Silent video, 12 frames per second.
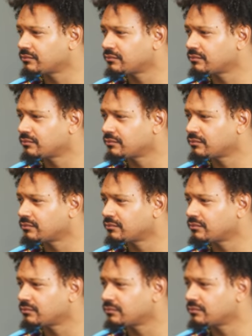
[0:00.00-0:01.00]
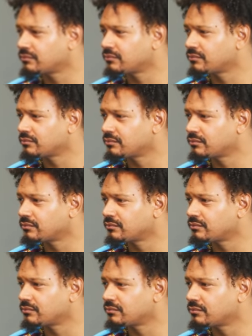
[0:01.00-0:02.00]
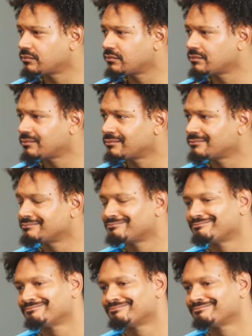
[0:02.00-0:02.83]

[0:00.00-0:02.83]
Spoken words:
The person shown says nothing.